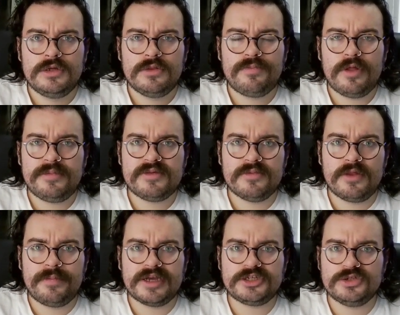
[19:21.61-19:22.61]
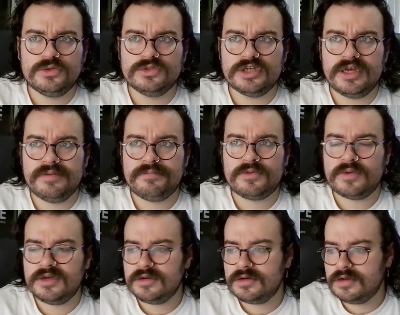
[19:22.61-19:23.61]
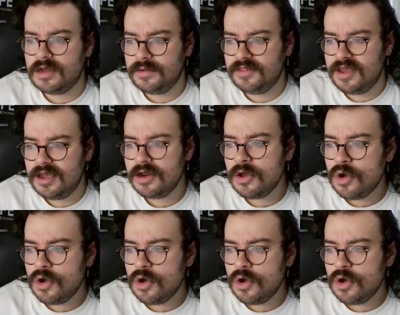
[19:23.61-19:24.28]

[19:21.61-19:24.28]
Probably some other big shows between now and then.